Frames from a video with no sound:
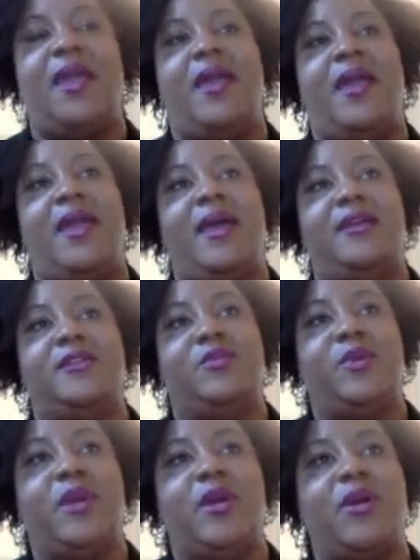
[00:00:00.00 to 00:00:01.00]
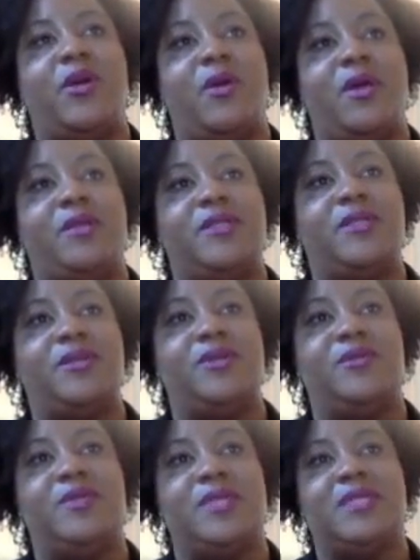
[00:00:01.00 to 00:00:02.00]
And we are going
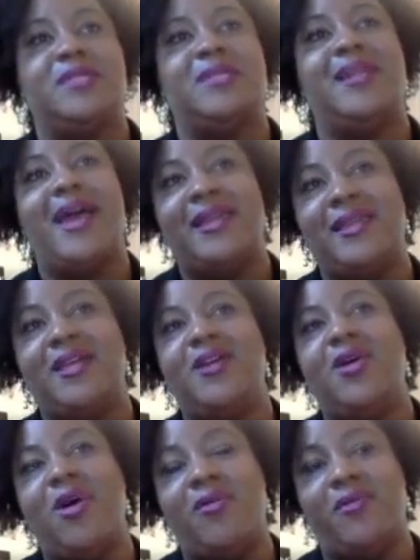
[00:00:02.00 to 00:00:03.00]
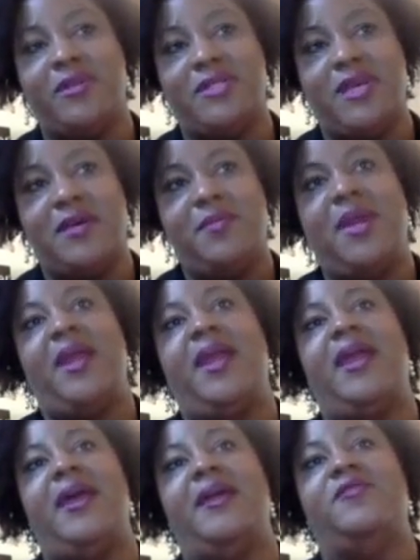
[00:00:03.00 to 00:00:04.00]
to just slightly go over some.
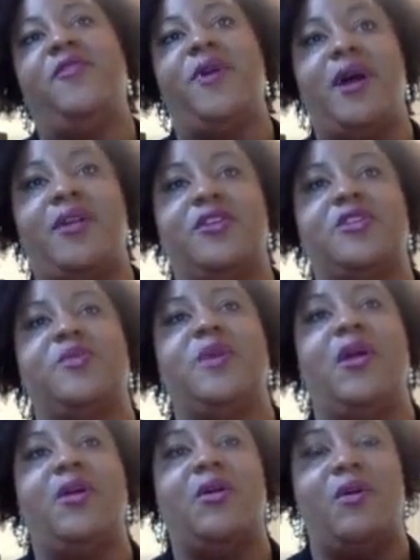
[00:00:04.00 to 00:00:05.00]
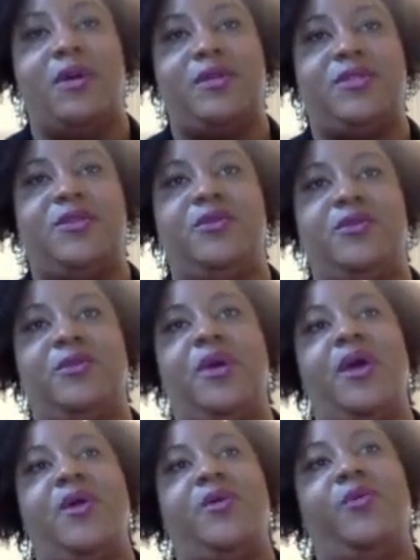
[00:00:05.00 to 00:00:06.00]
And for others, we are going to
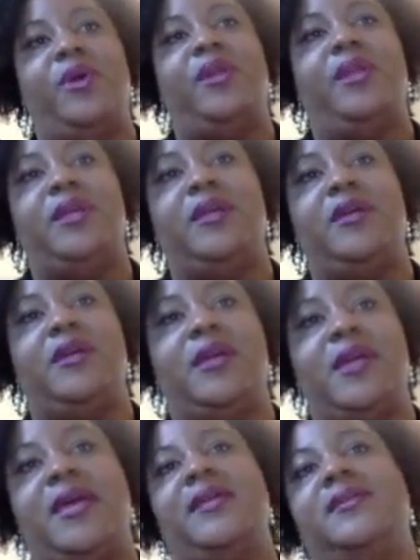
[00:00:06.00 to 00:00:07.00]
really get